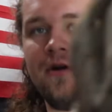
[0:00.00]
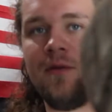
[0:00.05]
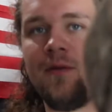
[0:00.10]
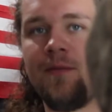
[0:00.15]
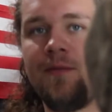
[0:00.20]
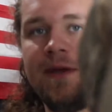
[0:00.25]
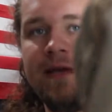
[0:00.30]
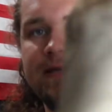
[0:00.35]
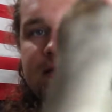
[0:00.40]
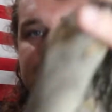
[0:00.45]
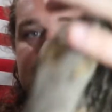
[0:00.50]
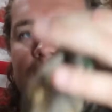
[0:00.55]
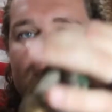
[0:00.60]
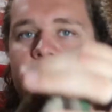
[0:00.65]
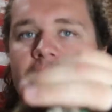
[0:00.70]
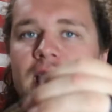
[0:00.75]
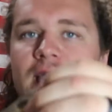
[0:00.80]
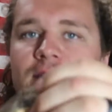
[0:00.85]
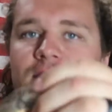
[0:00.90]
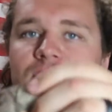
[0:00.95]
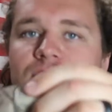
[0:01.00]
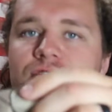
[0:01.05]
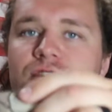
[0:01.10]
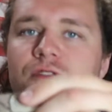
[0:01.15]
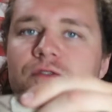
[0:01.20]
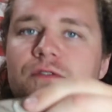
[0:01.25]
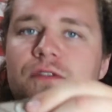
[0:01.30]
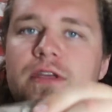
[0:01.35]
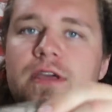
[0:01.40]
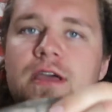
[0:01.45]
Armour pieces that I have. And
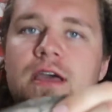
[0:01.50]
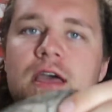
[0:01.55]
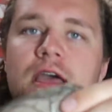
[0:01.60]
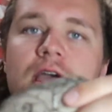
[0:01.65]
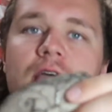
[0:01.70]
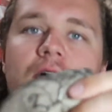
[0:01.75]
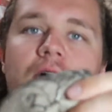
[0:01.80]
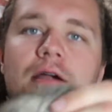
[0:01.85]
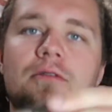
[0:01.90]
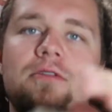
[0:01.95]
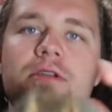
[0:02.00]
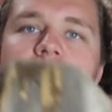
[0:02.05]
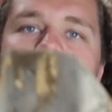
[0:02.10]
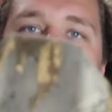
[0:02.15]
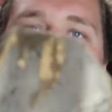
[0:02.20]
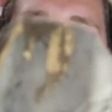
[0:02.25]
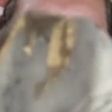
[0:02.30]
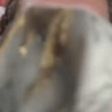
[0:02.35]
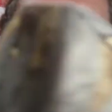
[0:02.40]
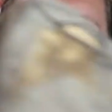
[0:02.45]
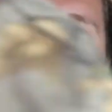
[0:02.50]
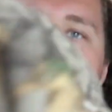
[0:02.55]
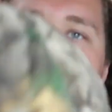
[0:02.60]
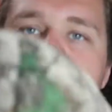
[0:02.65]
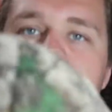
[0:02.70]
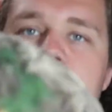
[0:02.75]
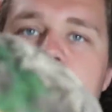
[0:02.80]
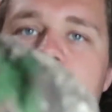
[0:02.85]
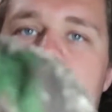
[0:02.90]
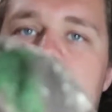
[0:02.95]
truthfully, I really like the Realtree